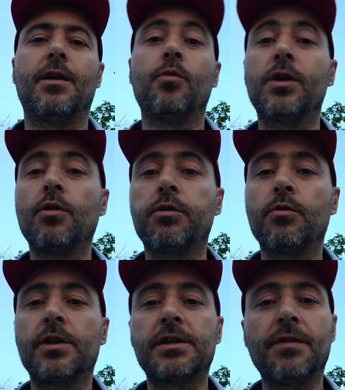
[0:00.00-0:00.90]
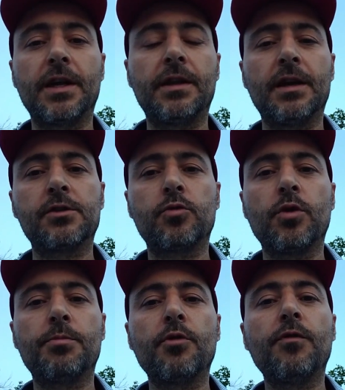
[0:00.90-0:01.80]
we'll go through the 7 ideals to
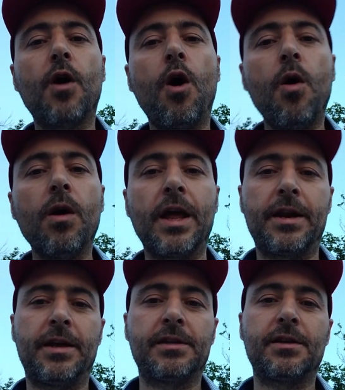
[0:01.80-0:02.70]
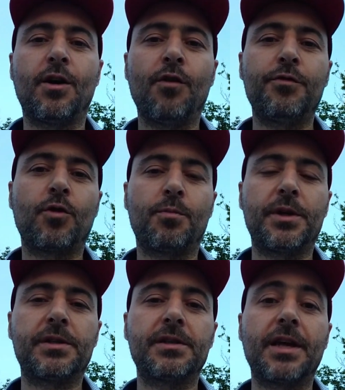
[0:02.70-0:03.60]
improve all areas of your
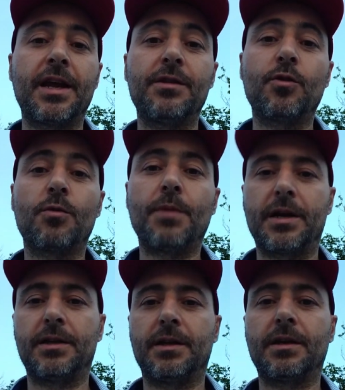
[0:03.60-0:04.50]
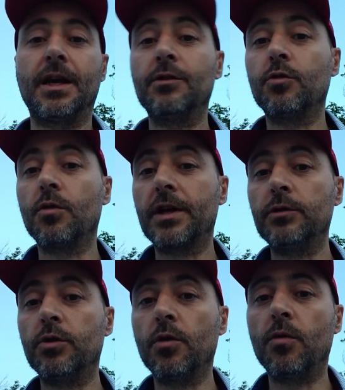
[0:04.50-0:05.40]
business and your marketing. And you'll get
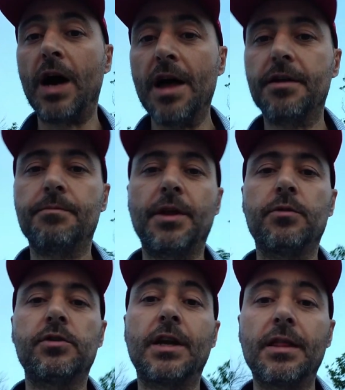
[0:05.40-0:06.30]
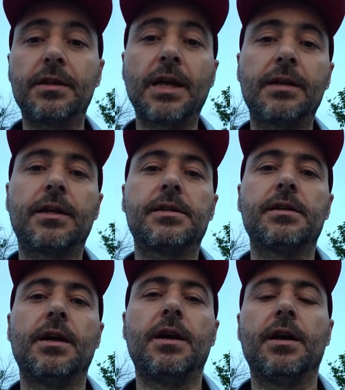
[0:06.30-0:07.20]
to know other methods and other tactics
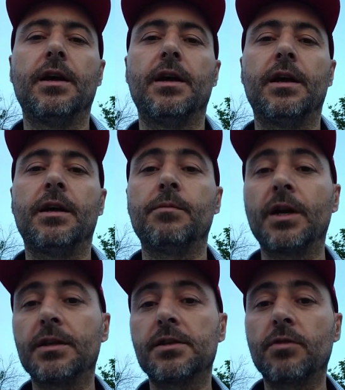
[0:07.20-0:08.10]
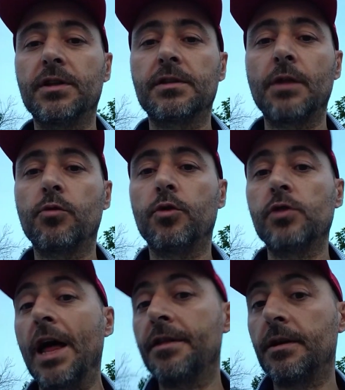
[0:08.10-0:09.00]
and marketing strategies that we use,
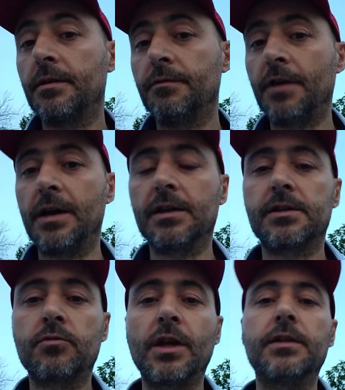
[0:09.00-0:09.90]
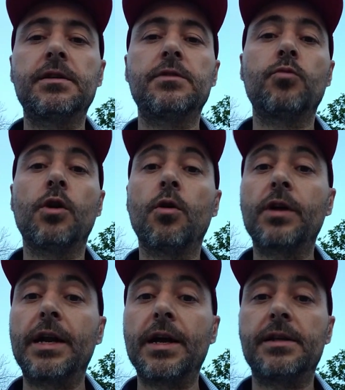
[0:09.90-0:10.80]
other funnel strategies. We'll
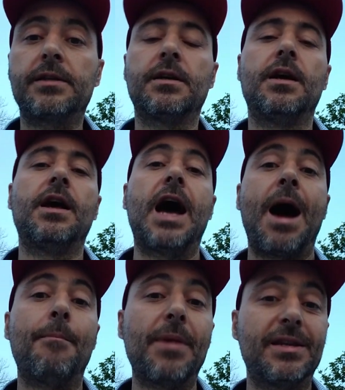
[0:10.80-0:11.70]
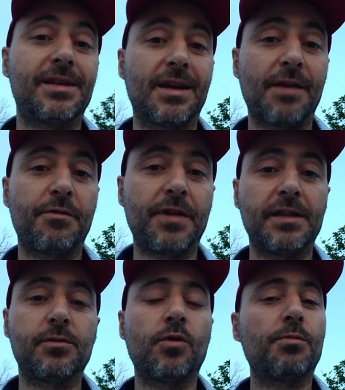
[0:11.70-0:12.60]
organize amazing live
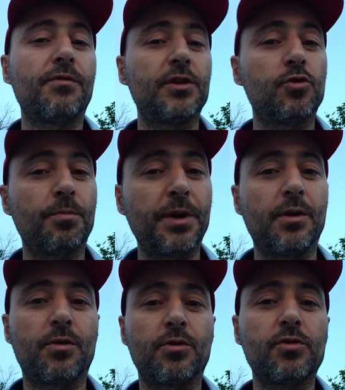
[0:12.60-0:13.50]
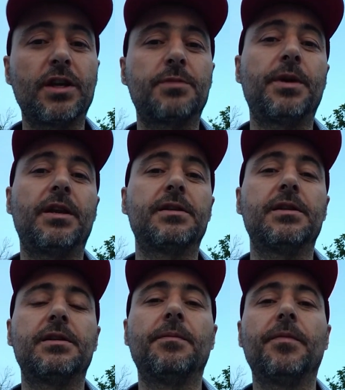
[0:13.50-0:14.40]
events. We'll provide superior user
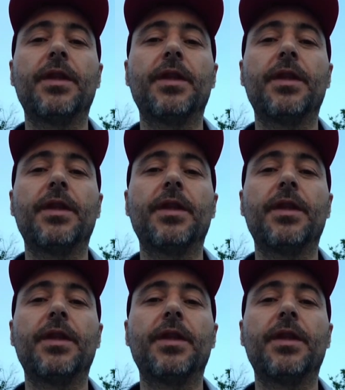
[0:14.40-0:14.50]
experiences,